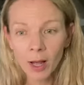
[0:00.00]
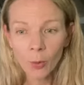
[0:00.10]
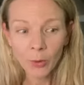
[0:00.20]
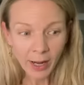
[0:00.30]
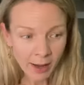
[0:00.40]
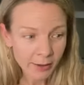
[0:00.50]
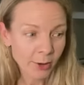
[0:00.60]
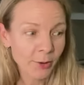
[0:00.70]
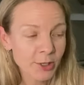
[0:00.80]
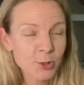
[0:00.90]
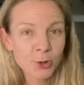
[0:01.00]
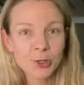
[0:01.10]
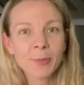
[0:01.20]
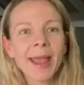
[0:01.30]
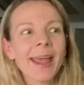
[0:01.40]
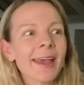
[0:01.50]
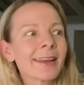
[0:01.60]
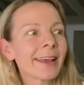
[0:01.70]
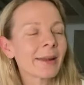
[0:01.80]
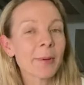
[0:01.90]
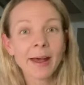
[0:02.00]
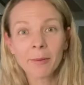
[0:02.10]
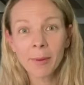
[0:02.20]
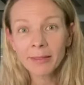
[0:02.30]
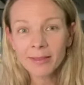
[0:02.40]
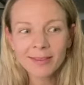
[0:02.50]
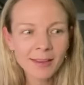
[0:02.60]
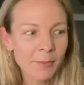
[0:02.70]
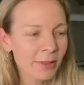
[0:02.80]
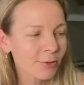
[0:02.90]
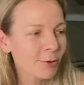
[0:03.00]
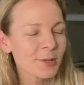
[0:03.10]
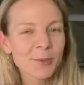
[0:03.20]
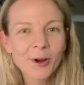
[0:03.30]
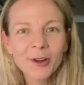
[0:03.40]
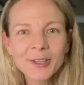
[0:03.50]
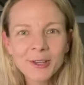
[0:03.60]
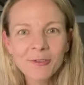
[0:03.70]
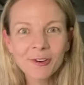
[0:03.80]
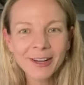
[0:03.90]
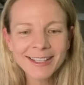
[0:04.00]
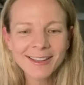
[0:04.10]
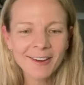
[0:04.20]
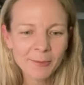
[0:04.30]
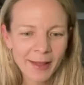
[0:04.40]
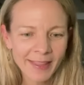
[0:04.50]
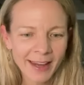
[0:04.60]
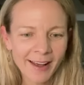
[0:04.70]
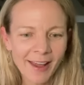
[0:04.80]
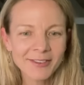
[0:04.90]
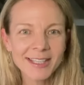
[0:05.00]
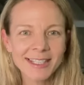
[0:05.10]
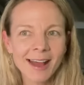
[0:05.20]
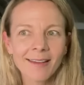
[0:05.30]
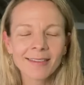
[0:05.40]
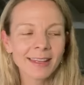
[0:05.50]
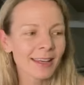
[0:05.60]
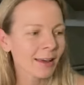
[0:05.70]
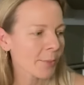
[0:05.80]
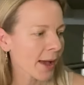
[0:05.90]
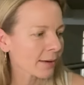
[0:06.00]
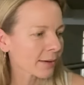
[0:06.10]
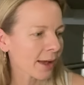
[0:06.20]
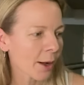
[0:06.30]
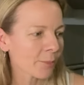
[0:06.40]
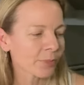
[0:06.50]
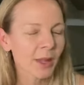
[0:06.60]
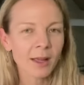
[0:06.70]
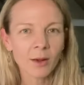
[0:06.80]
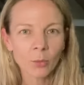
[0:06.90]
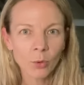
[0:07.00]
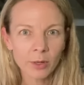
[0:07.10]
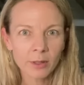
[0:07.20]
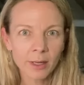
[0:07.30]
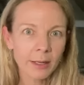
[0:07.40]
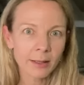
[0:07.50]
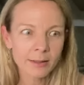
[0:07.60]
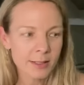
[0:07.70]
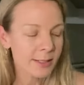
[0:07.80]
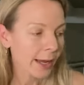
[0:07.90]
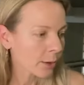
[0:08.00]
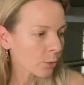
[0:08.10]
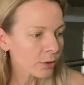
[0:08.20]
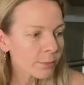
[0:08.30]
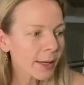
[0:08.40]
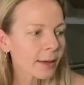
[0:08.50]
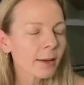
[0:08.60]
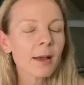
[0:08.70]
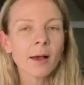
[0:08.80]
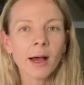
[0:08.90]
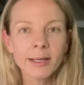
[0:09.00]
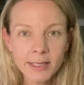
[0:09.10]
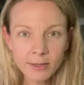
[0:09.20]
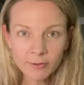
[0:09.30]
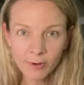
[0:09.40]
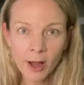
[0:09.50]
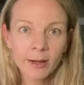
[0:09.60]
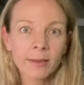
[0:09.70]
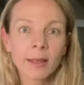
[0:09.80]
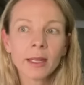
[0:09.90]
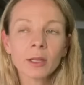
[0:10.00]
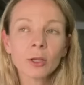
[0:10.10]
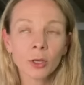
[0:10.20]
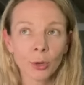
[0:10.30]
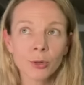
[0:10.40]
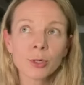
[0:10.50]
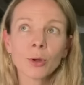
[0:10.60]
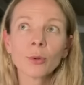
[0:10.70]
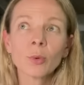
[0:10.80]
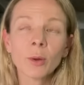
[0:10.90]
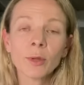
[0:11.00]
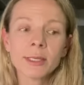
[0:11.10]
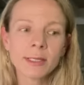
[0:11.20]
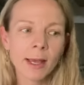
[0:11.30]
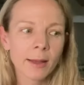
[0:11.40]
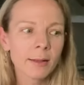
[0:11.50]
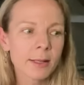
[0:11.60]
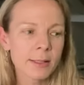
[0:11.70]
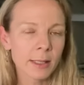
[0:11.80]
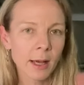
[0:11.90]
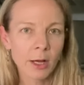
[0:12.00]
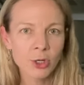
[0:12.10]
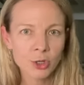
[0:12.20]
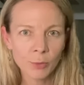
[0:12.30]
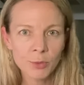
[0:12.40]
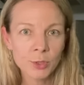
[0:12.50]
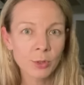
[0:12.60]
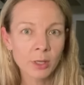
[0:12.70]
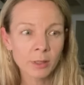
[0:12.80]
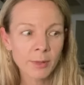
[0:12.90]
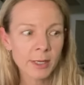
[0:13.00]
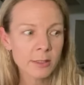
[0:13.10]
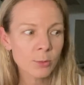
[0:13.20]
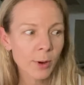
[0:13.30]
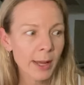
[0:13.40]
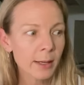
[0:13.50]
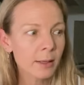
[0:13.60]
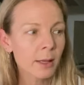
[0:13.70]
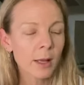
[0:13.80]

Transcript: We are going to Japan in about a month from tomorrow. So very excited about that. I have to start thinking about what knitting to take with me. I did find that in Kyoto, where we're staying, there's a yarn shop 2 kilometers away